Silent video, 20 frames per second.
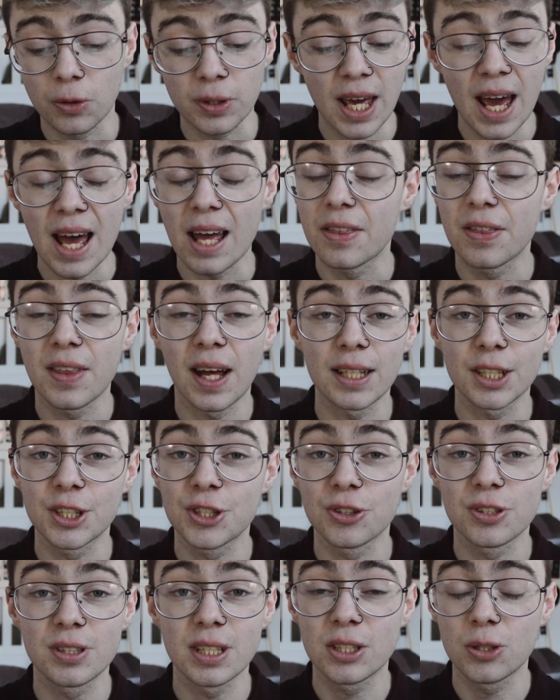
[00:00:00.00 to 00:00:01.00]
yeah,
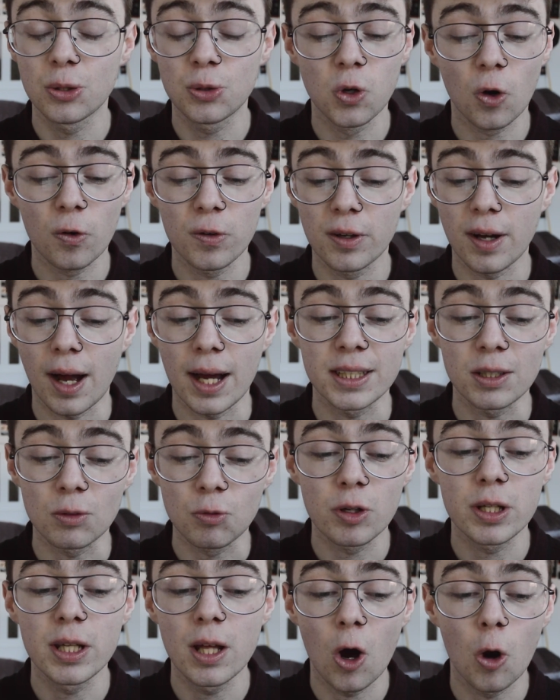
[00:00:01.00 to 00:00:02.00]
that's just this tutorial, guys. I
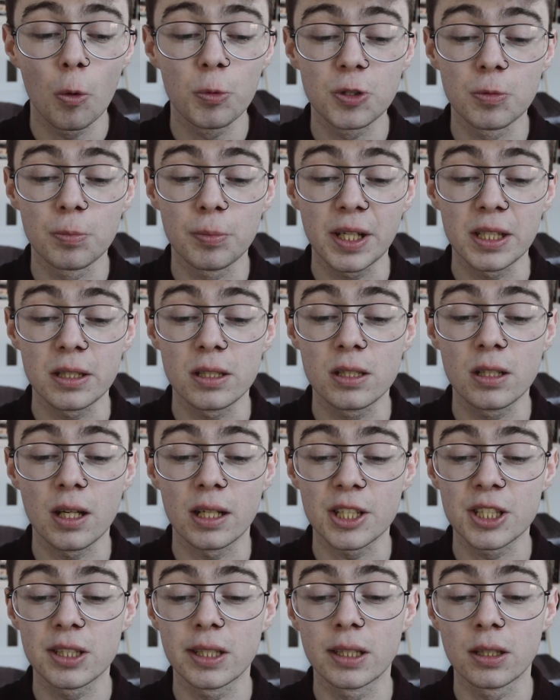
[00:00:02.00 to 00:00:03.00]
really hope some beginners
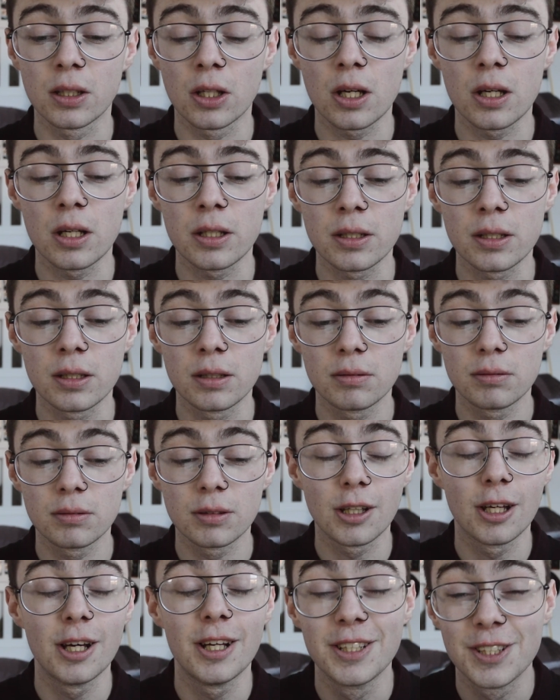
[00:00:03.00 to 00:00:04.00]
can actually learn
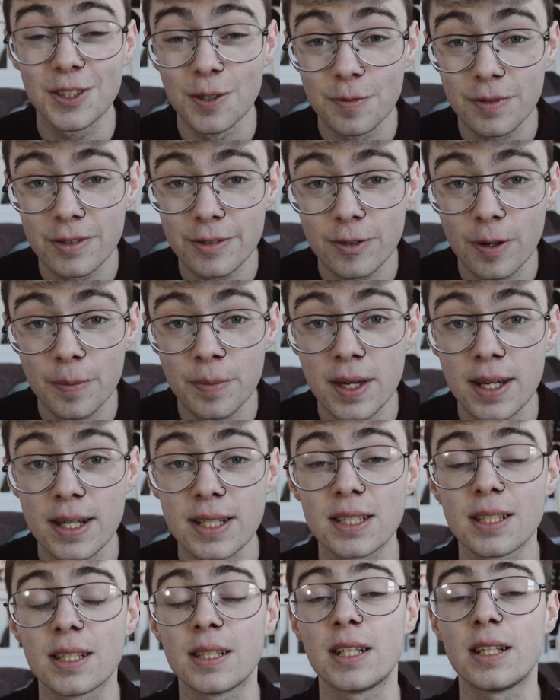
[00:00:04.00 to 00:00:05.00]
something from
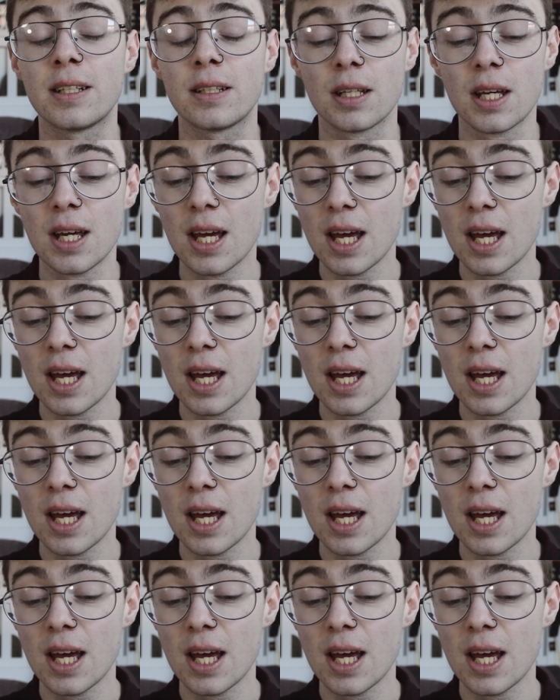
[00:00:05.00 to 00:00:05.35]
this, and then